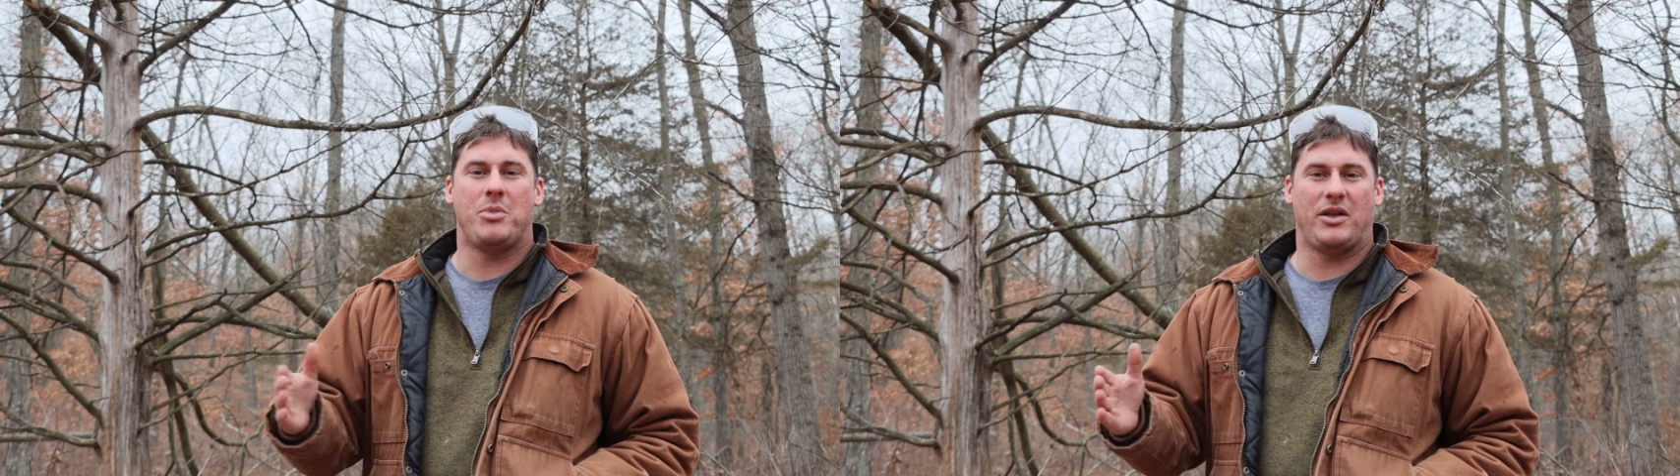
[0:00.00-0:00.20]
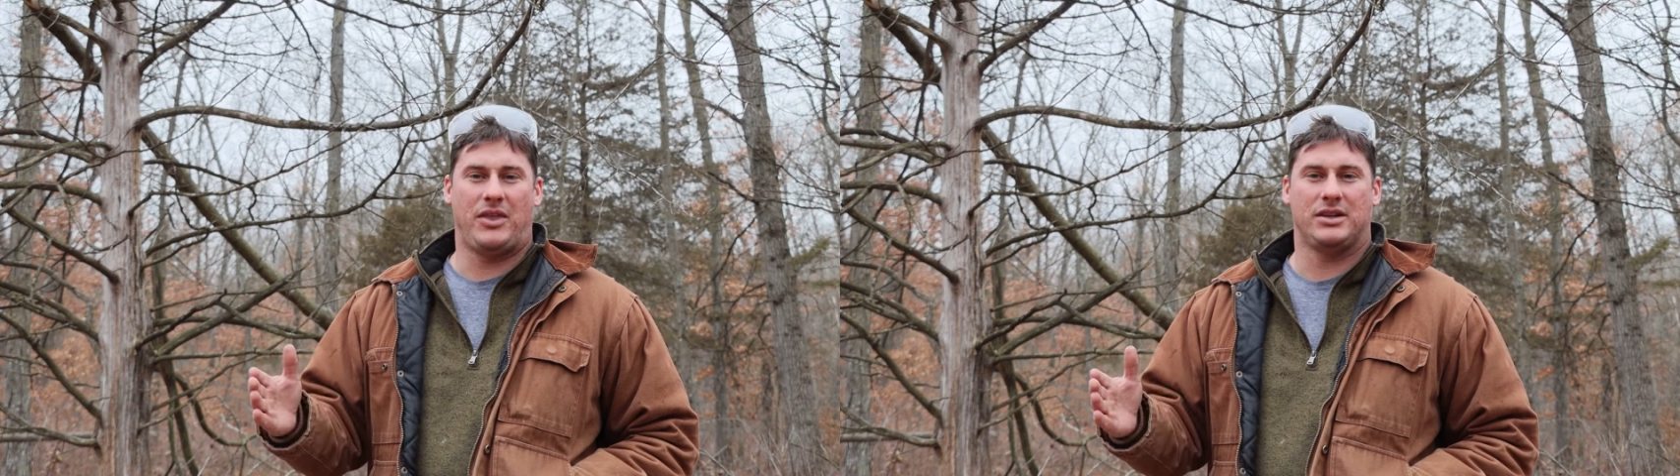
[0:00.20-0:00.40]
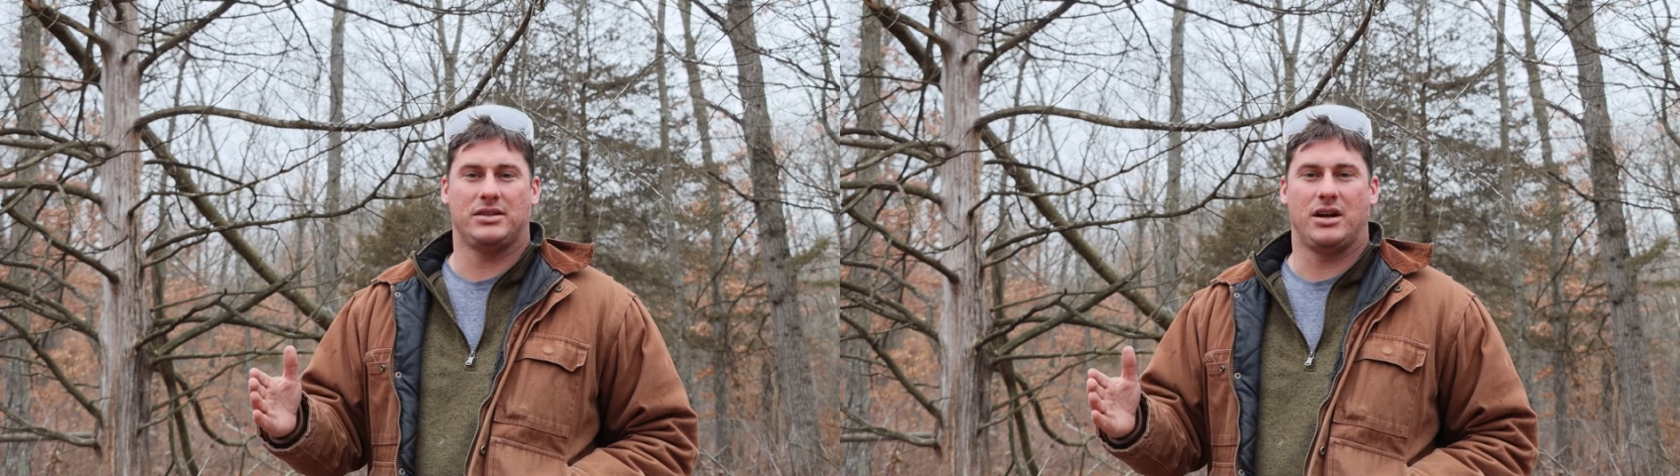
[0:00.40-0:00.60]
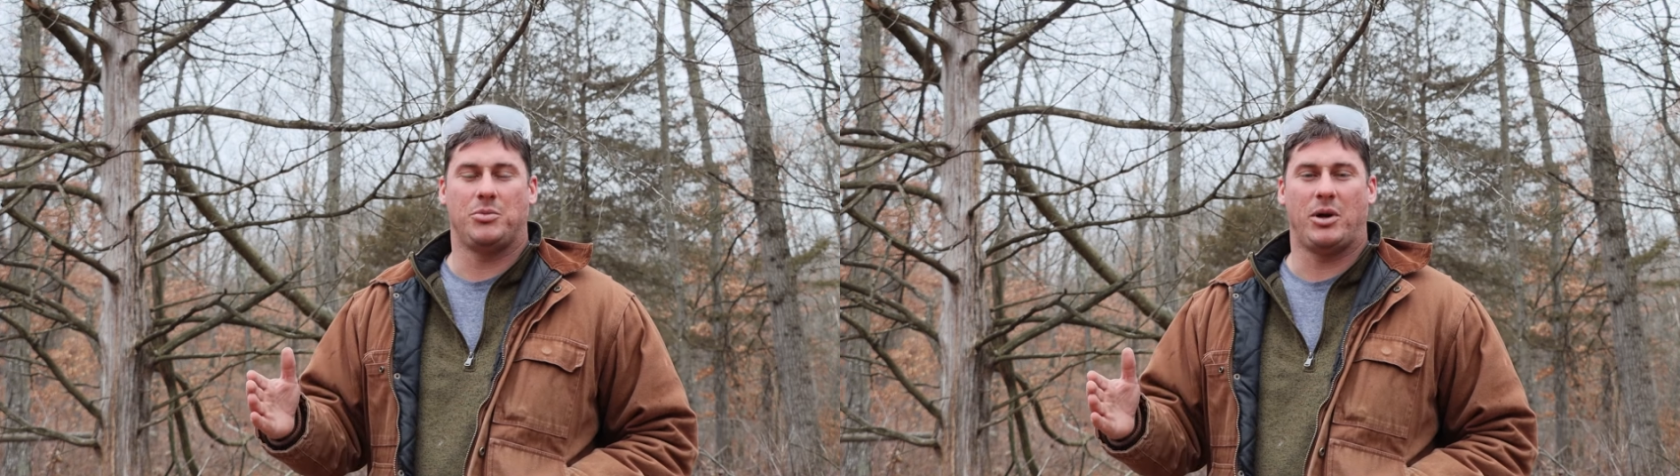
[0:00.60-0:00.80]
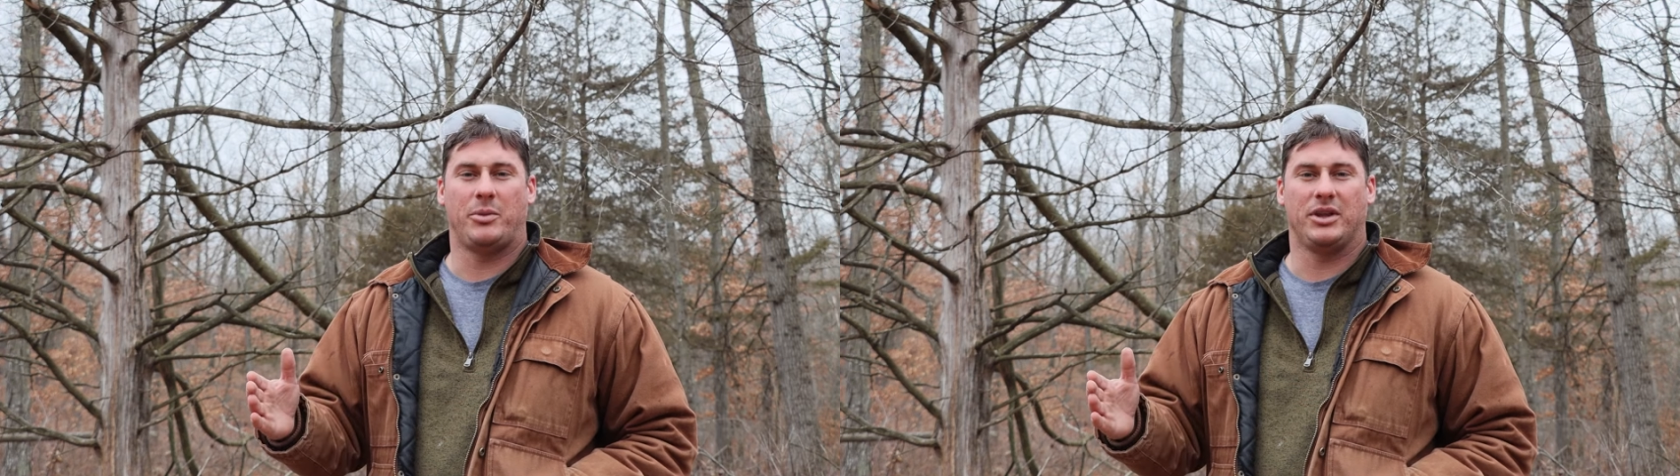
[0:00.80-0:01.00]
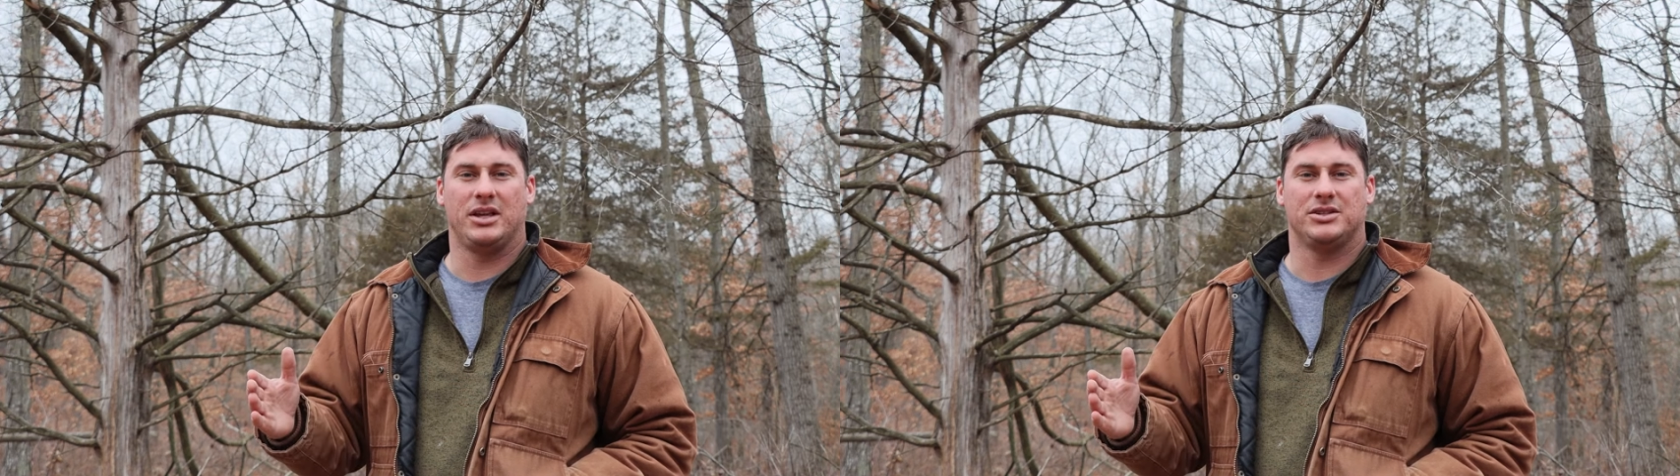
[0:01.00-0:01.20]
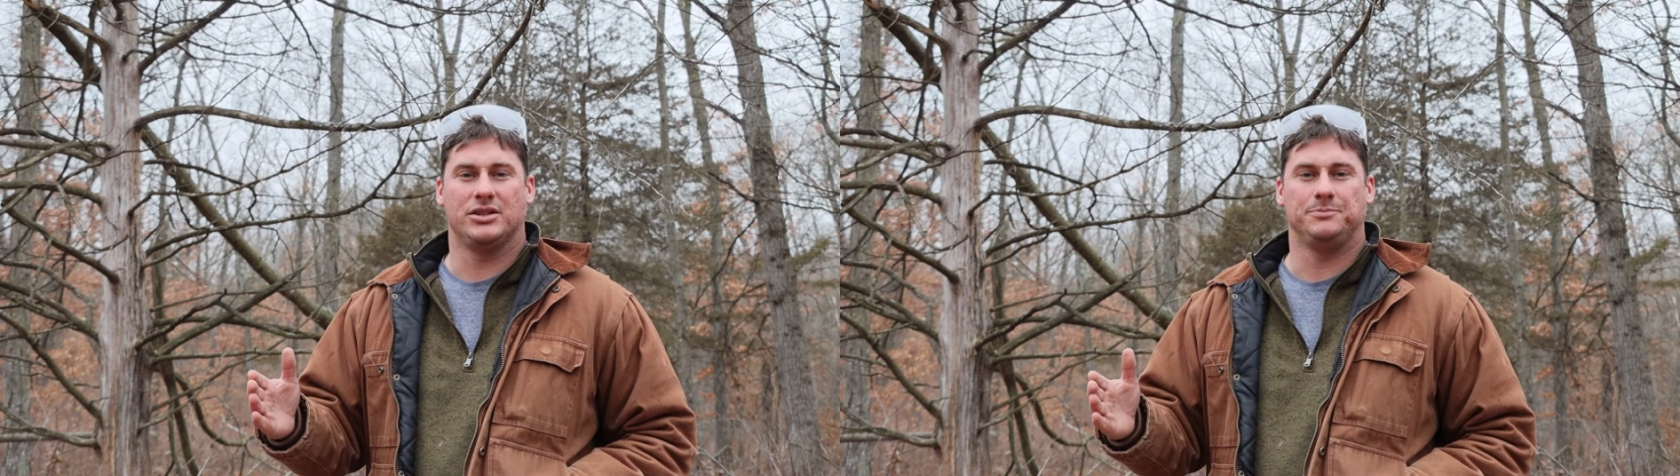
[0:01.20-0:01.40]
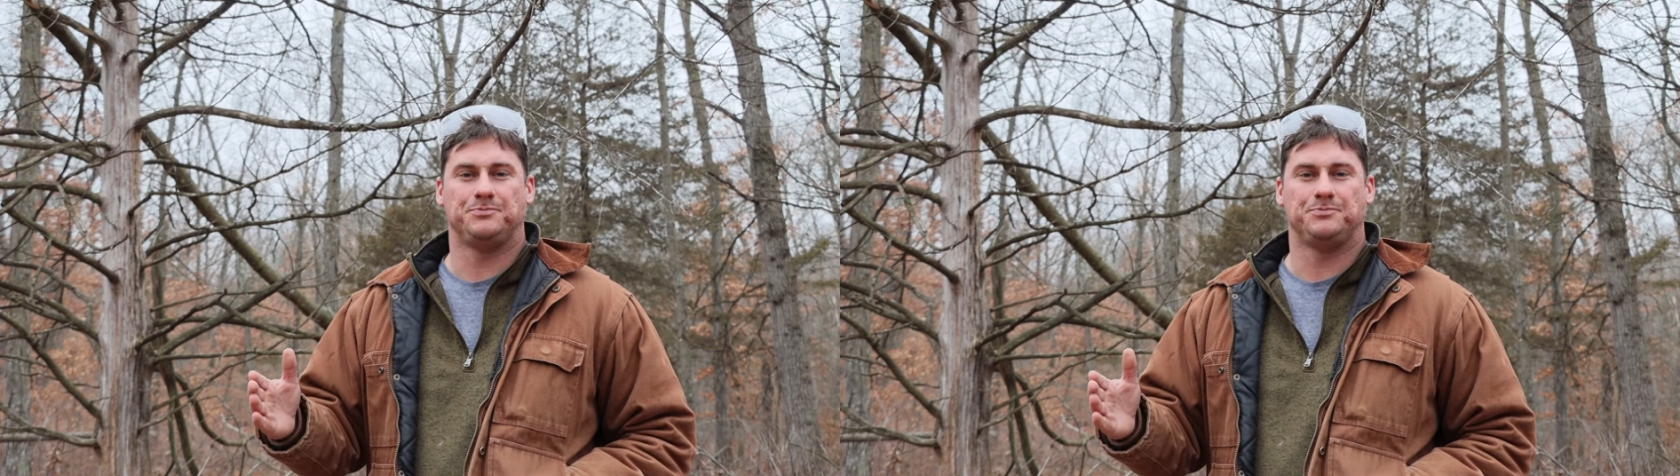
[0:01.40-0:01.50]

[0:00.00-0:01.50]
out the entire population,